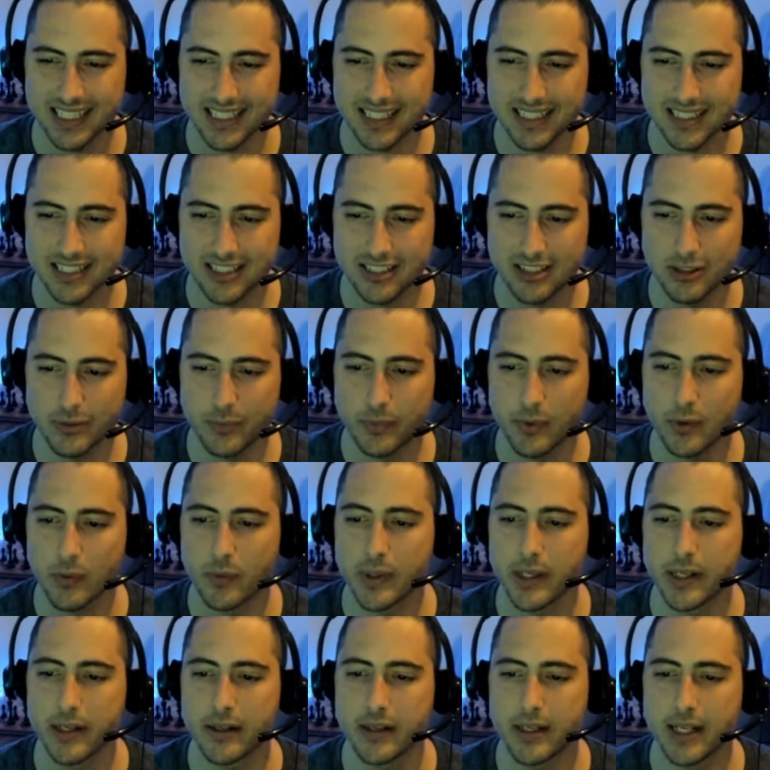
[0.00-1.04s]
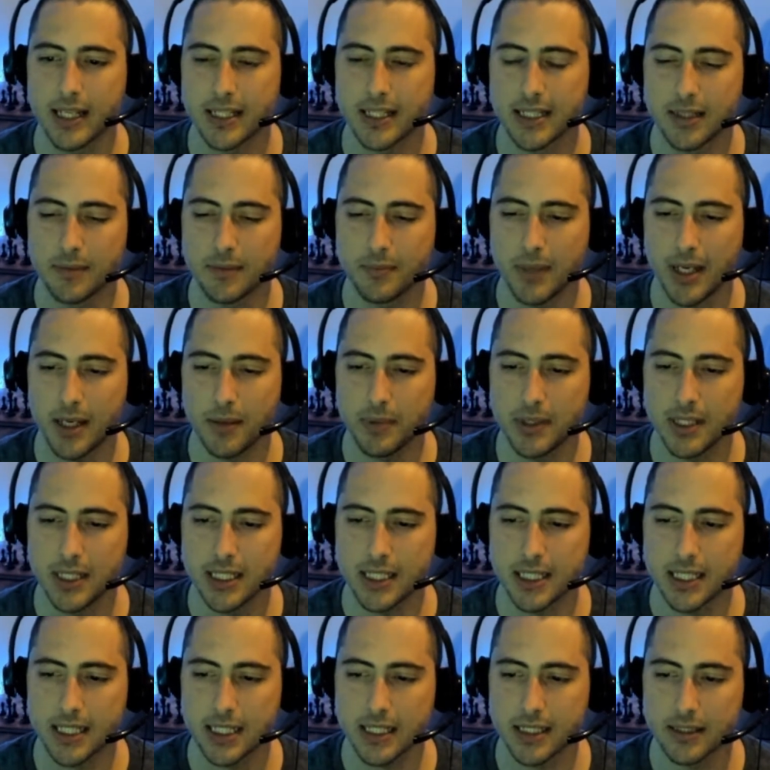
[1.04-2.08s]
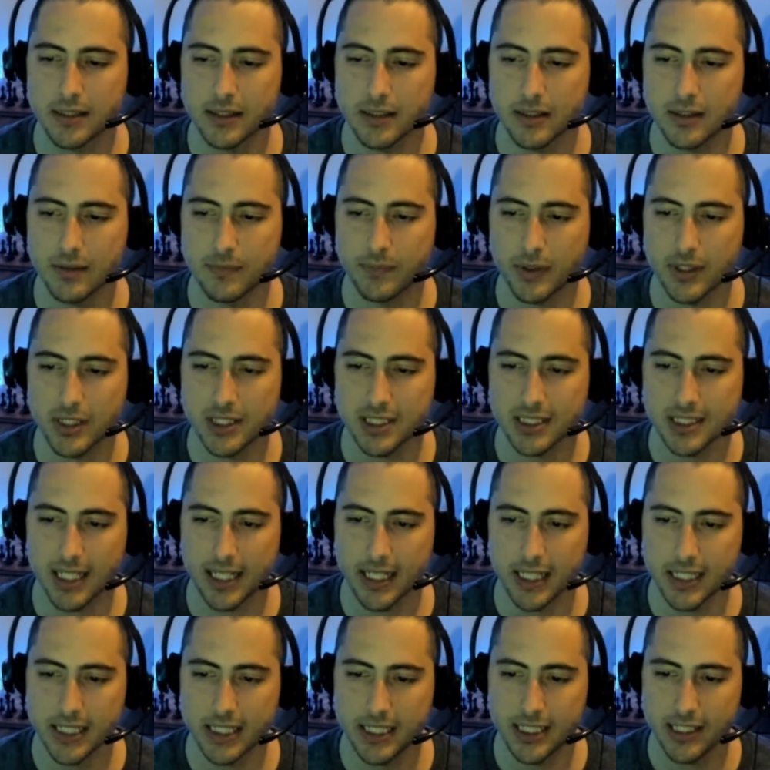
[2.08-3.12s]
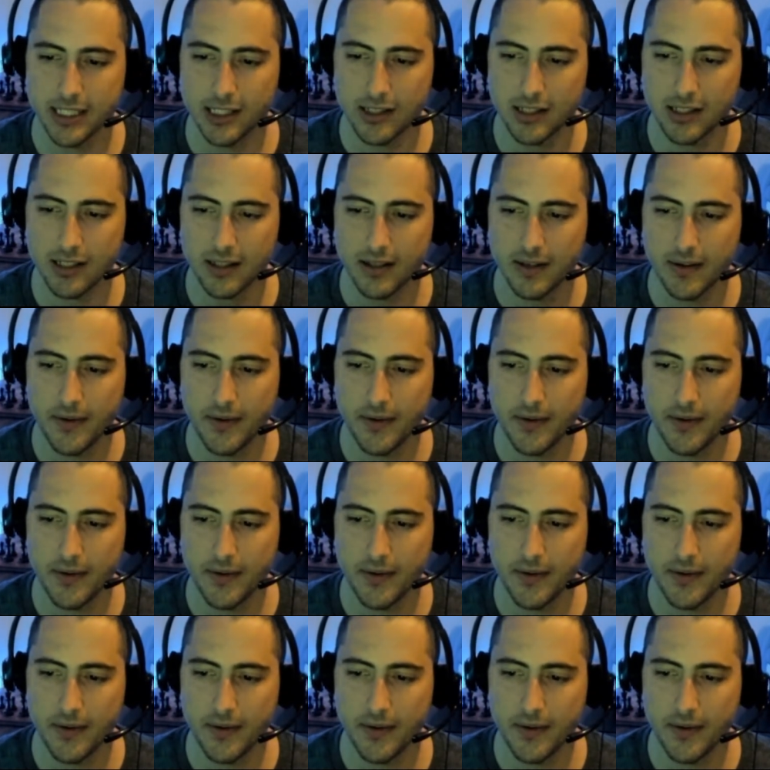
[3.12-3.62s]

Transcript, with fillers: Super weird. And then maybe he can put his knight here.